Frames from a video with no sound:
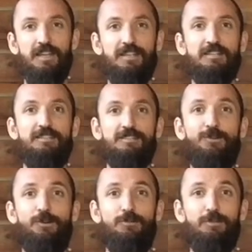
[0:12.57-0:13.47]
This is
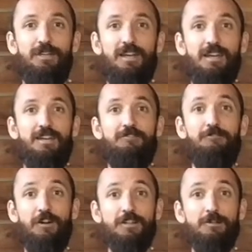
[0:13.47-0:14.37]
going to be a
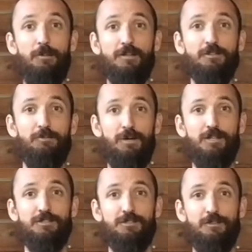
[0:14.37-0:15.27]
fundamental
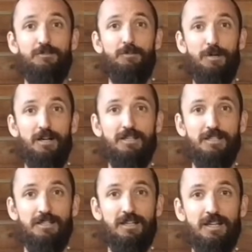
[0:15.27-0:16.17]
posture of the
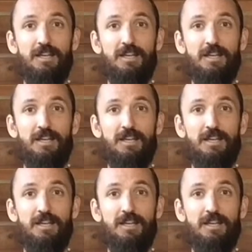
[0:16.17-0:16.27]
body.